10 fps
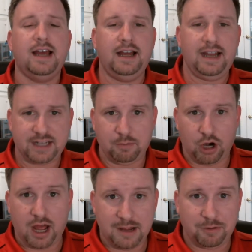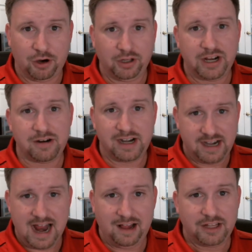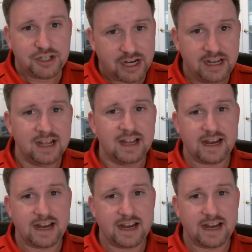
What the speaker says: As I brought up earlier, an analogy,